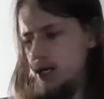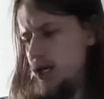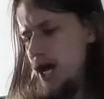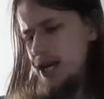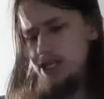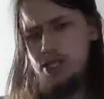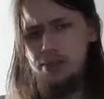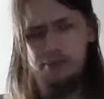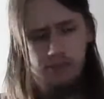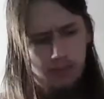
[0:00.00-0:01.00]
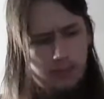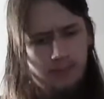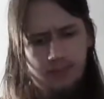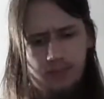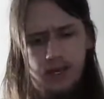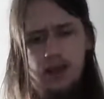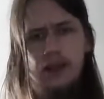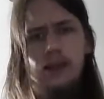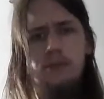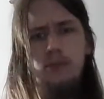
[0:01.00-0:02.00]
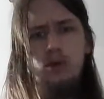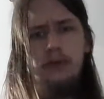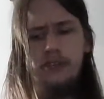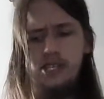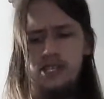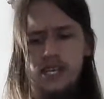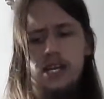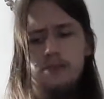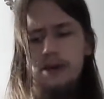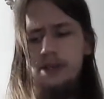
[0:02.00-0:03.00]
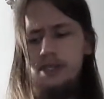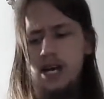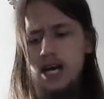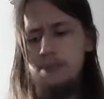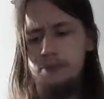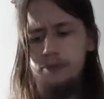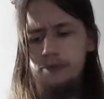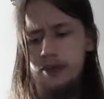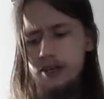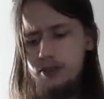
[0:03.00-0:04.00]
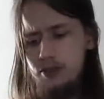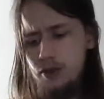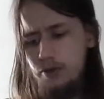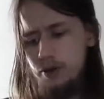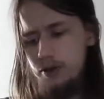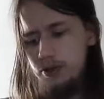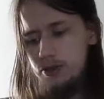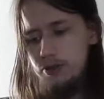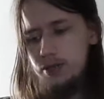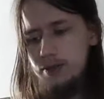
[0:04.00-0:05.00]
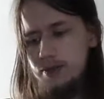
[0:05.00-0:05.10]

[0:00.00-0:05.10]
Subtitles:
it has a little more of a cinnamon type thing going on to it.